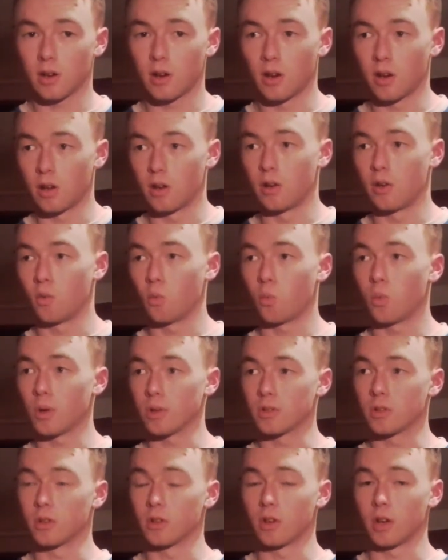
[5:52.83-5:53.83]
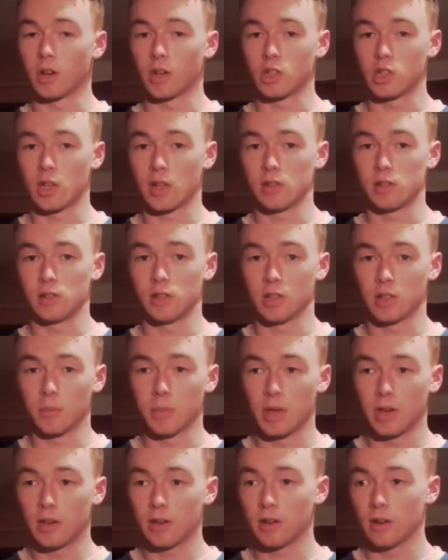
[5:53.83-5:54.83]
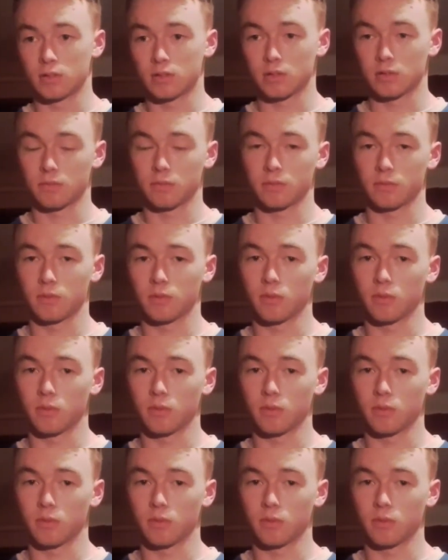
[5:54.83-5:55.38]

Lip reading: on what's going on at Chelsea at the minute.